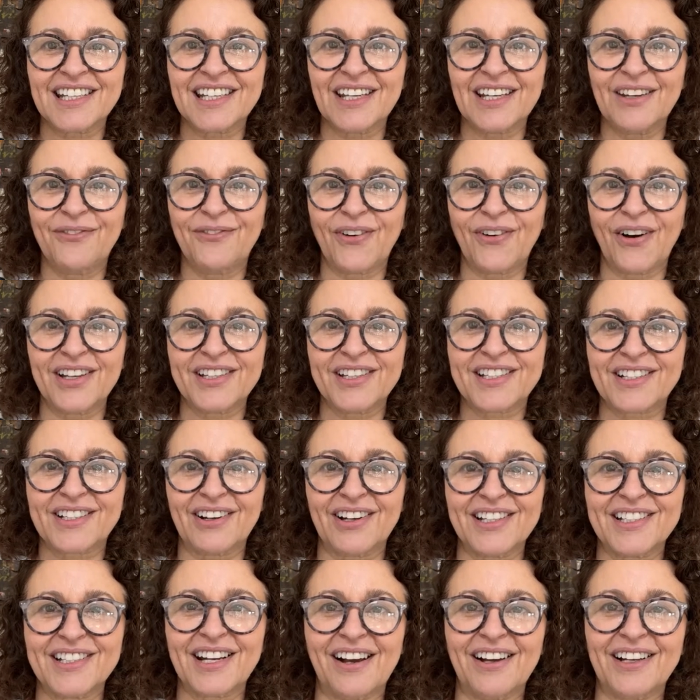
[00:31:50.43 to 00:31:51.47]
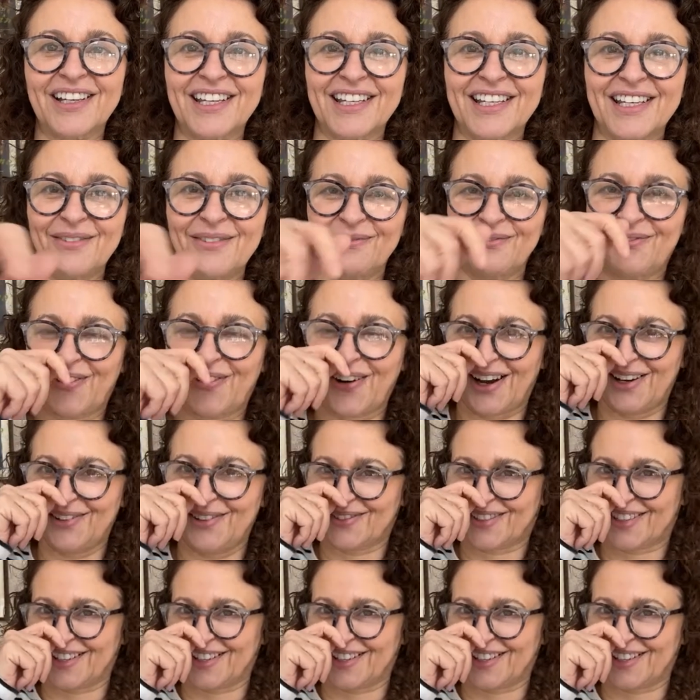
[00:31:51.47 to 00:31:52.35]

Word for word: if I started hugging him five